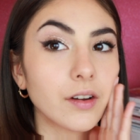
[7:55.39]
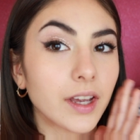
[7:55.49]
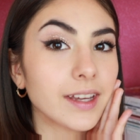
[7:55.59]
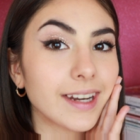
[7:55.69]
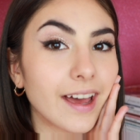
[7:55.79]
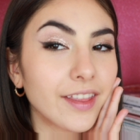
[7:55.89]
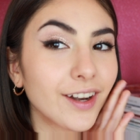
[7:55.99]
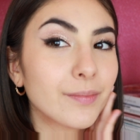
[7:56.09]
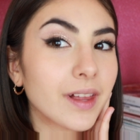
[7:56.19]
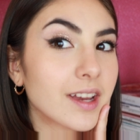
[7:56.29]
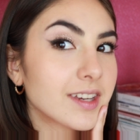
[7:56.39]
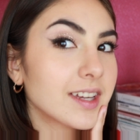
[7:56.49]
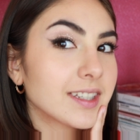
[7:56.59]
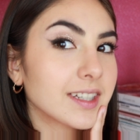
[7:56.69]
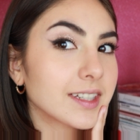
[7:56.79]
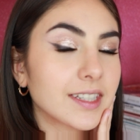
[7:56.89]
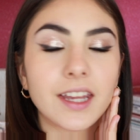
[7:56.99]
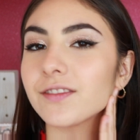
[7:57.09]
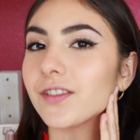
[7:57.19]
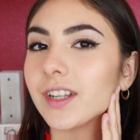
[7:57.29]
Okay, now that our blush is
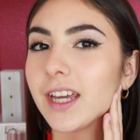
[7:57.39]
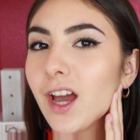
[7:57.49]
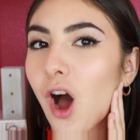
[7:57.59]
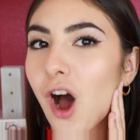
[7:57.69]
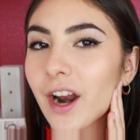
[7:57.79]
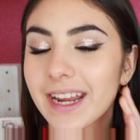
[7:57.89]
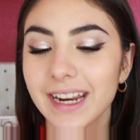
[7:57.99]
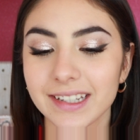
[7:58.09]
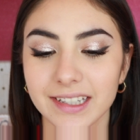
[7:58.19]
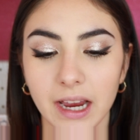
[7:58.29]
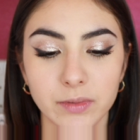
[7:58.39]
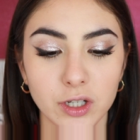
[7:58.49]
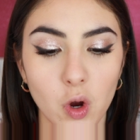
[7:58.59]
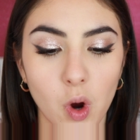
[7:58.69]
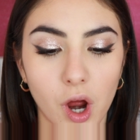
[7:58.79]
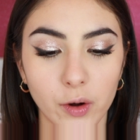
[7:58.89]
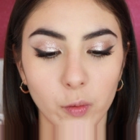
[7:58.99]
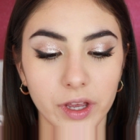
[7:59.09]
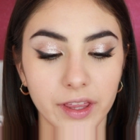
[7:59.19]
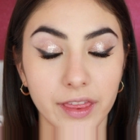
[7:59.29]
successfully on, it is time to go on
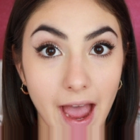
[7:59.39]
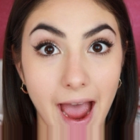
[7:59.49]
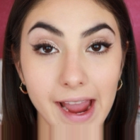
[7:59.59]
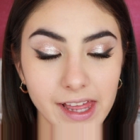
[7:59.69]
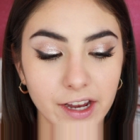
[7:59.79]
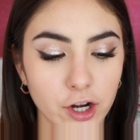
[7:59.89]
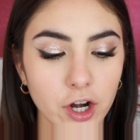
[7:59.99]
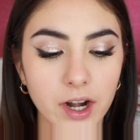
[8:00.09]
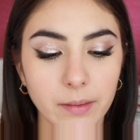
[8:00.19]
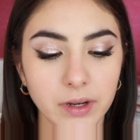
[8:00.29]
with highlighter, and I'm